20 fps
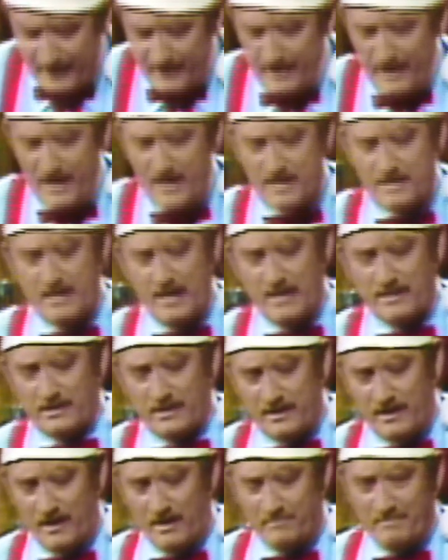in this
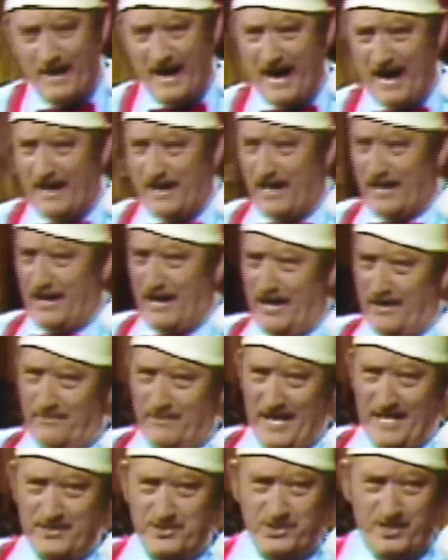little pan I got
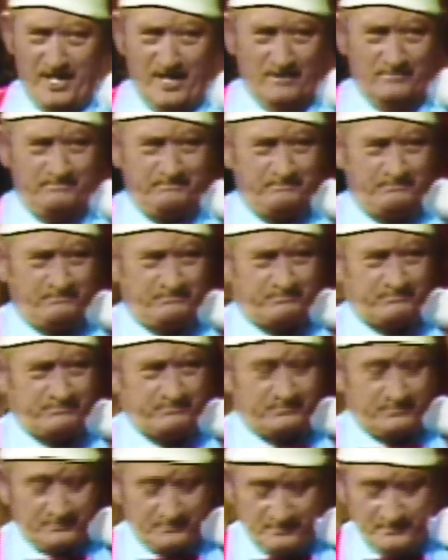right here,
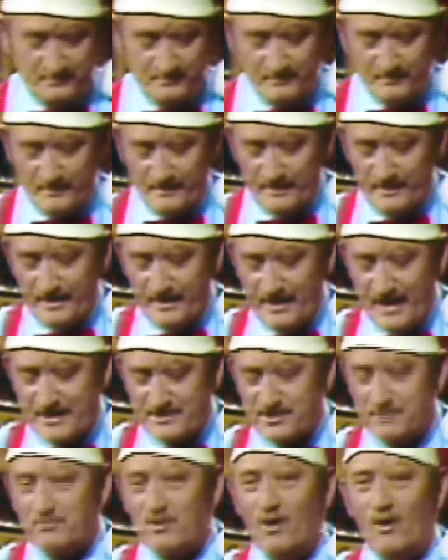that's
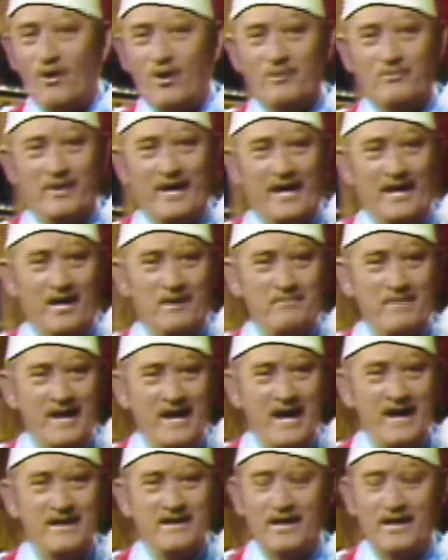some cornbread I made